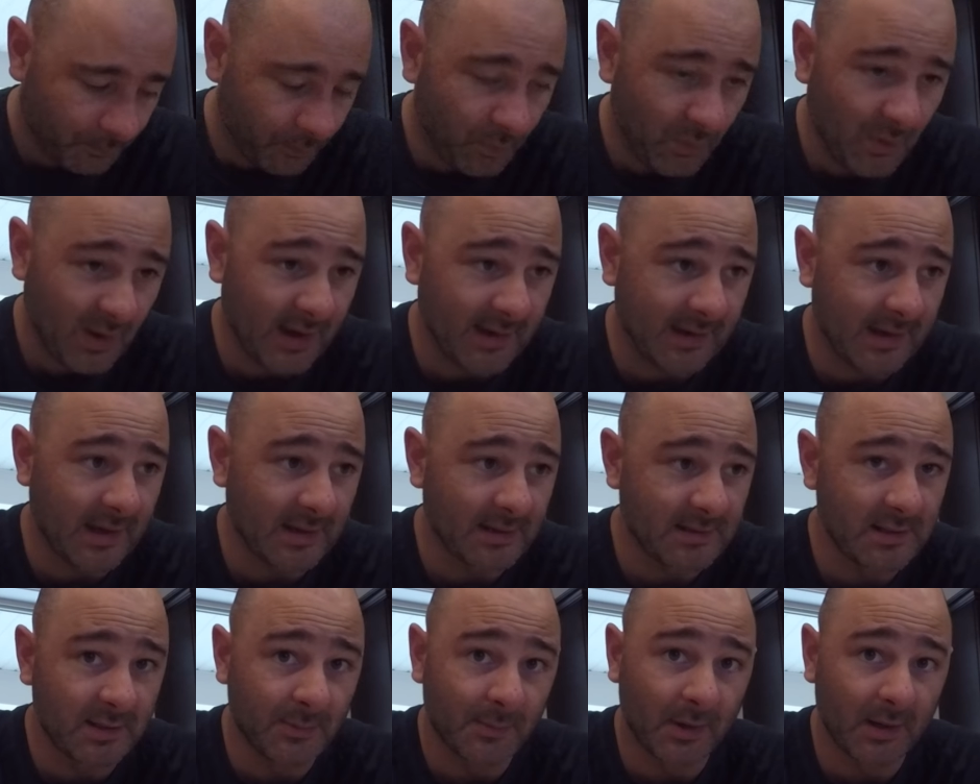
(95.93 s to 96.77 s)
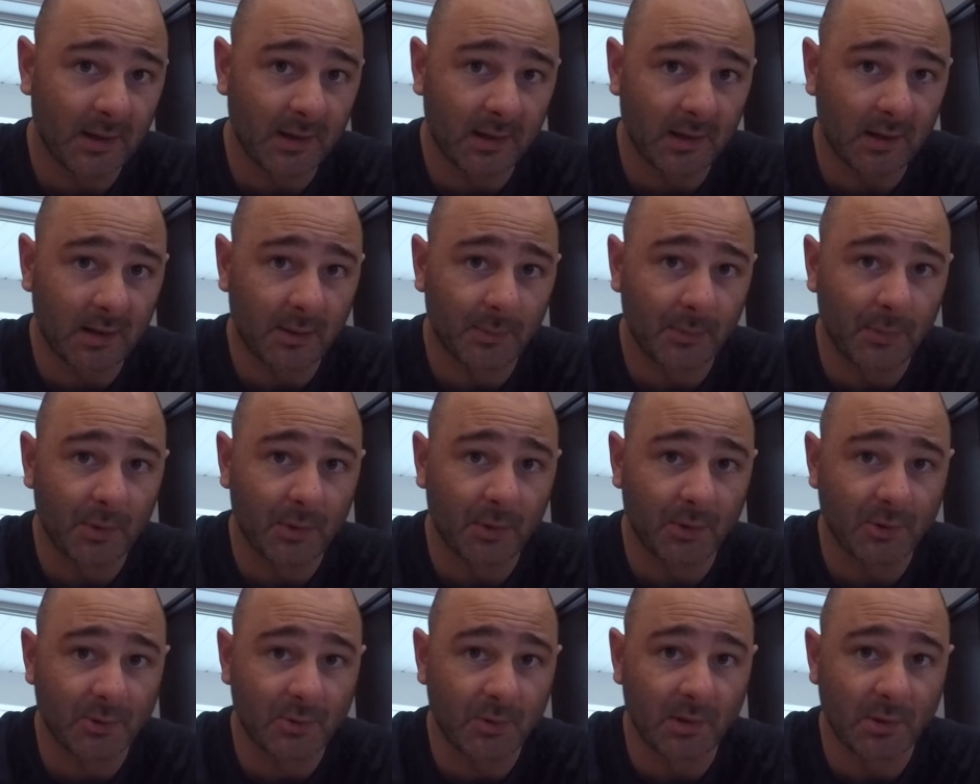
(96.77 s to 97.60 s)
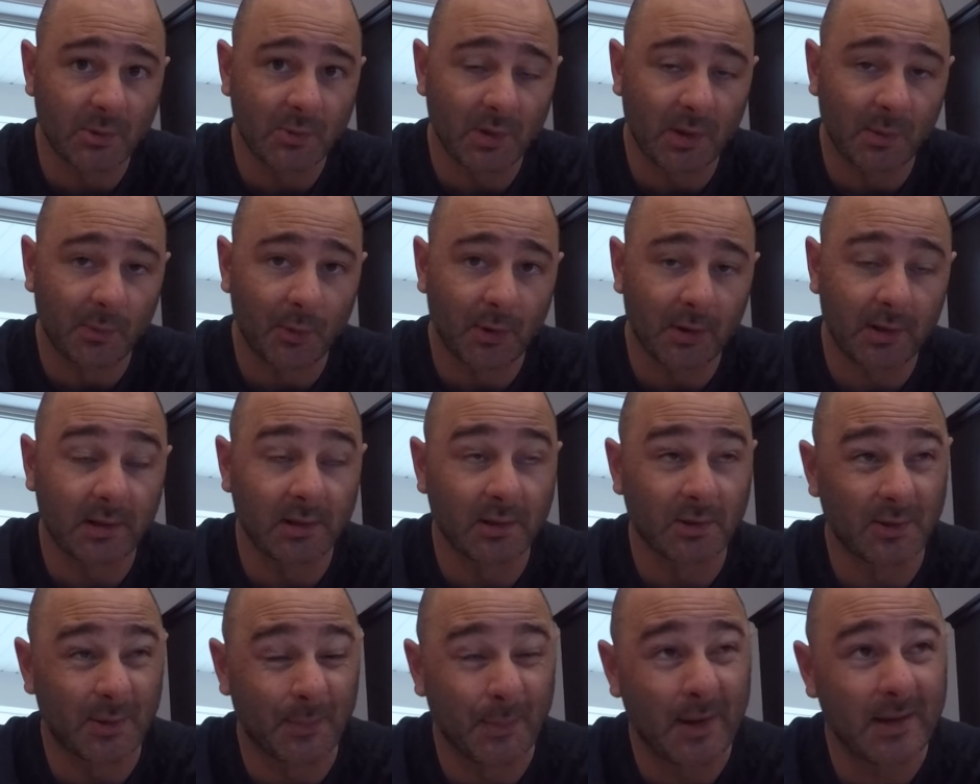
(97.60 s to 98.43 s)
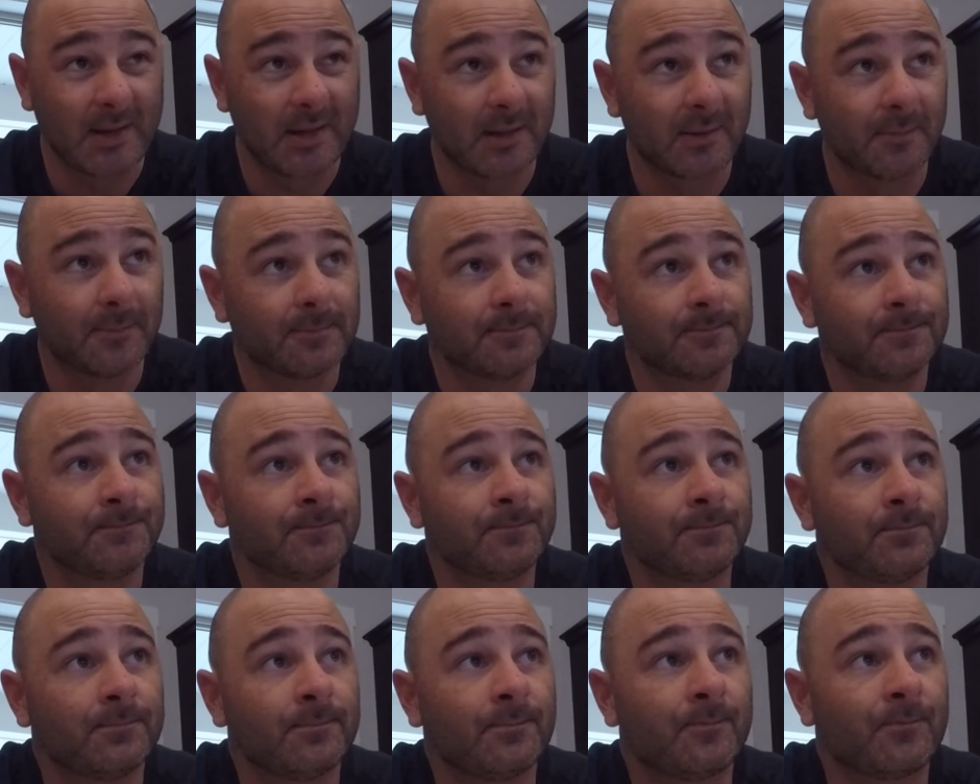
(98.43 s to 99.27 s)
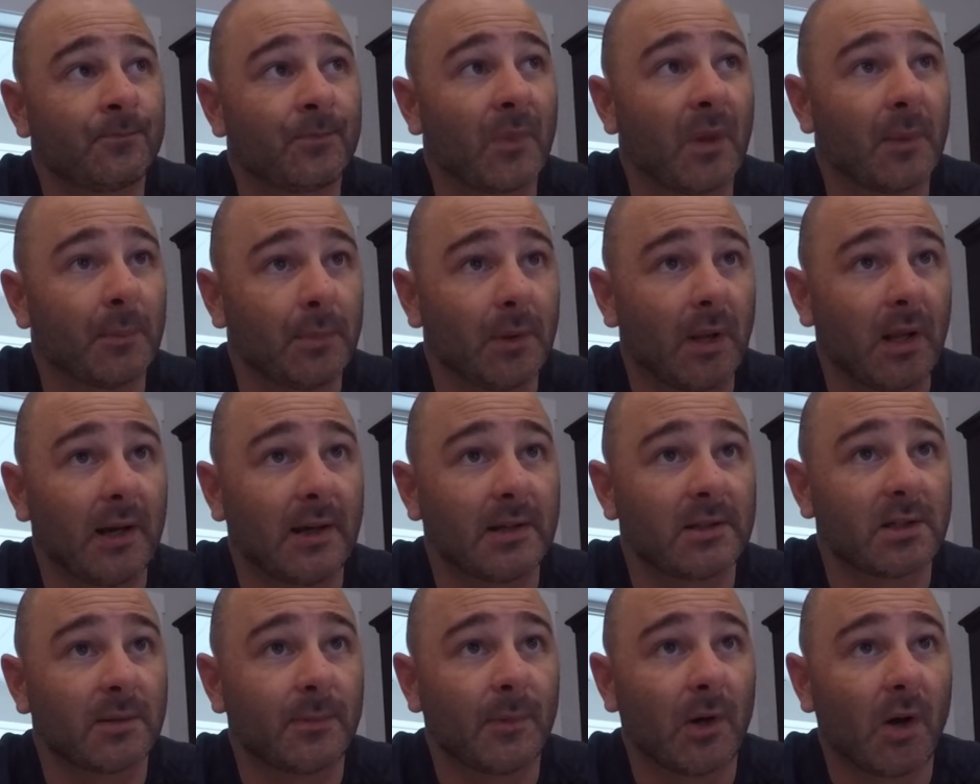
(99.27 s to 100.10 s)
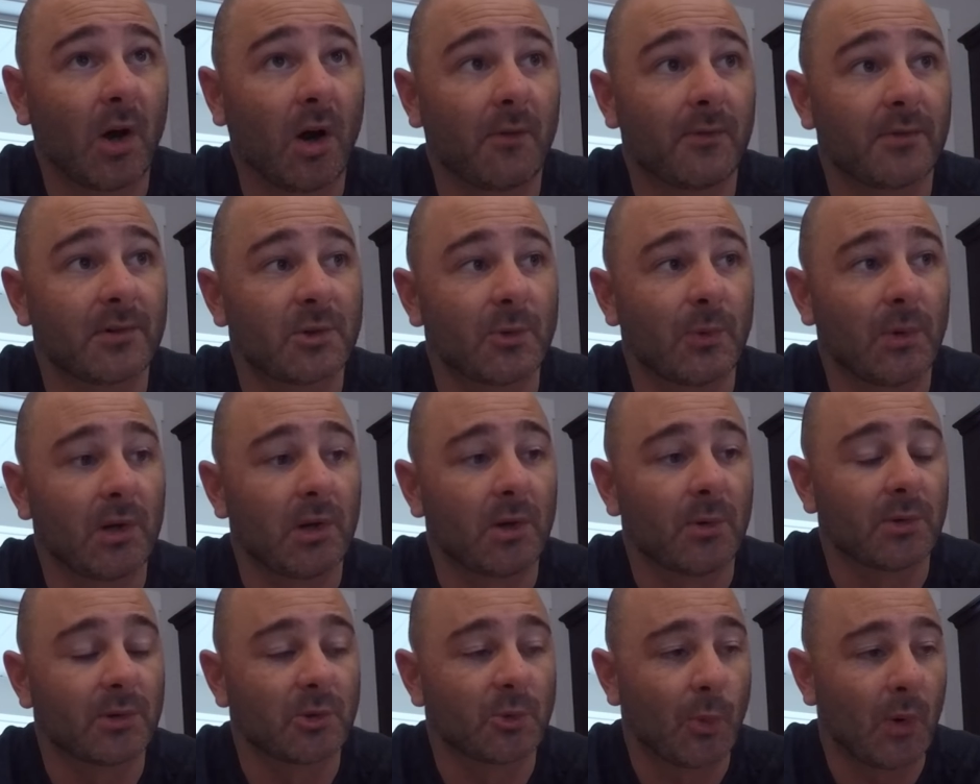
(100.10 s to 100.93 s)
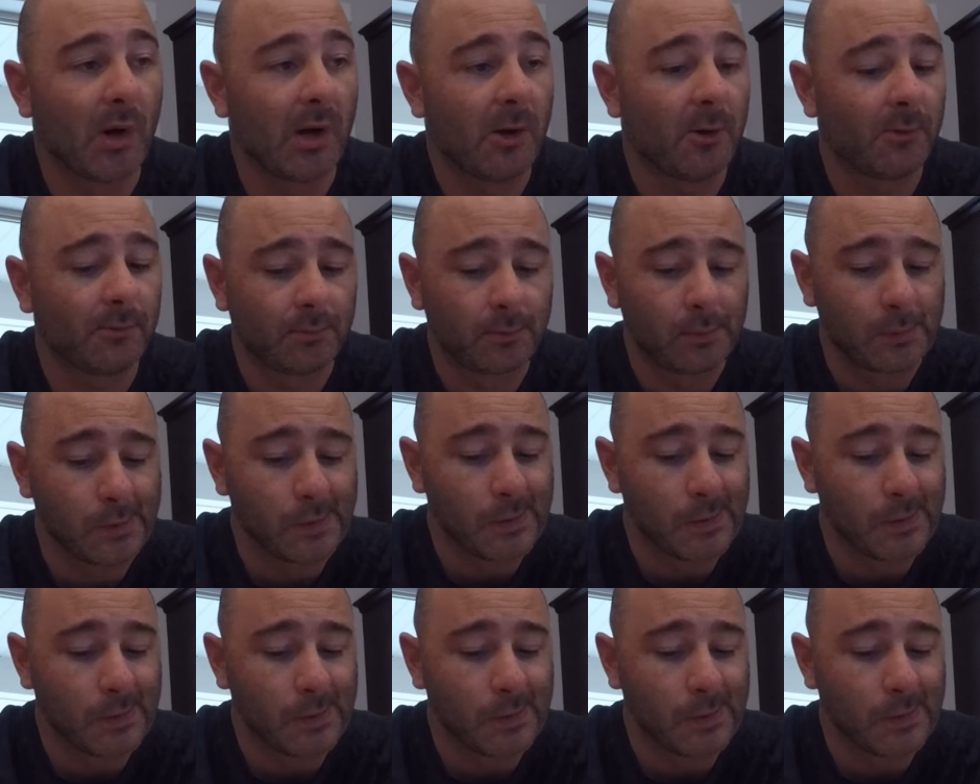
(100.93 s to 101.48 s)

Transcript: I can't see my computer screens when I'm working. So I might get blinds on my office window as well.